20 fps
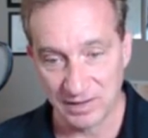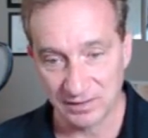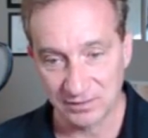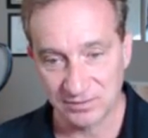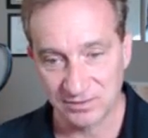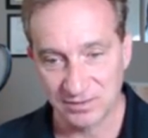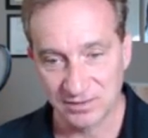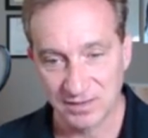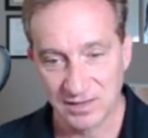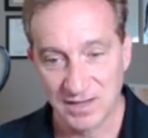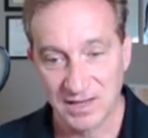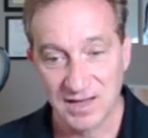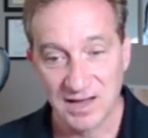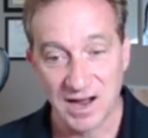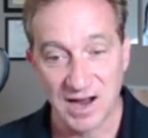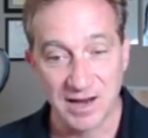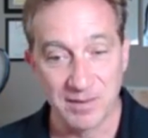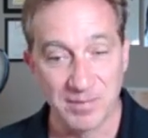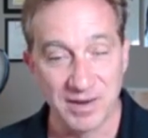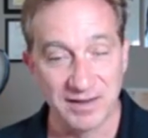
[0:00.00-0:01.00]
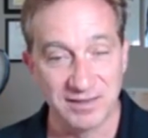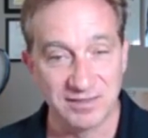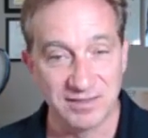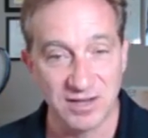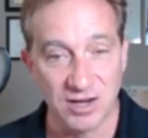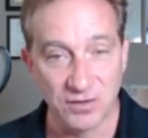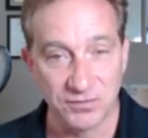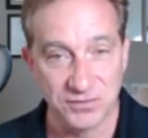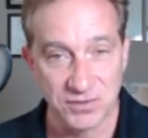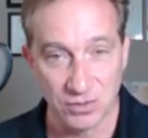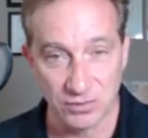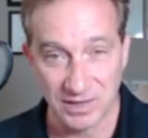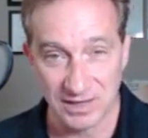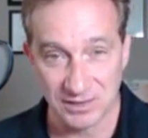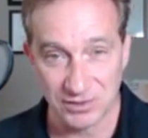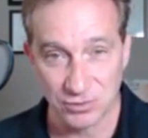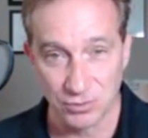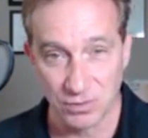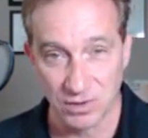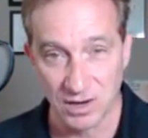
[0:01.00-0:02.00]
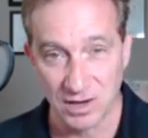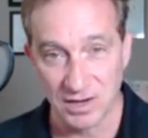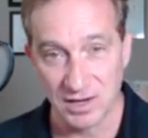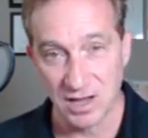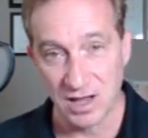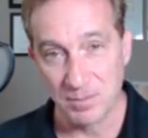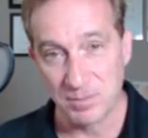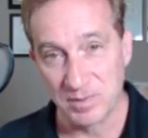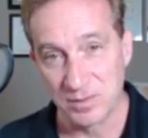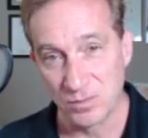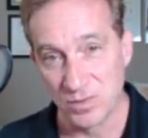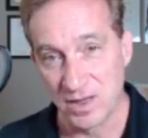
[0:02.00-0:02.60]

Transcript: I myself don't get too hung up in whether the